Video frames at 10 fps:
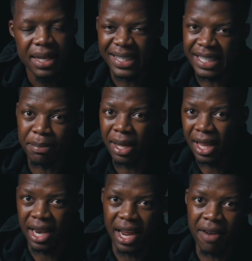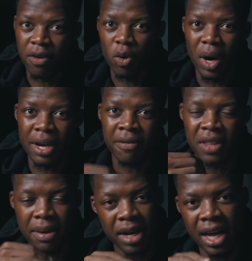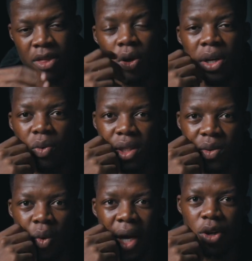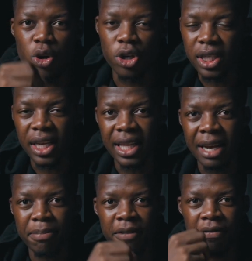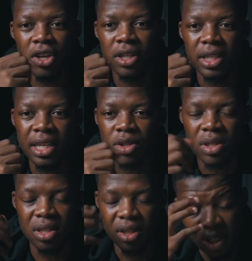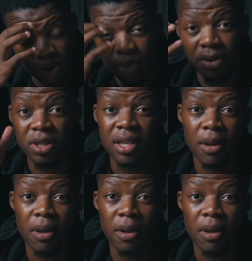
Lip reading: deeper than every one of them, and I thought he was quite good in that midfield in just distributing the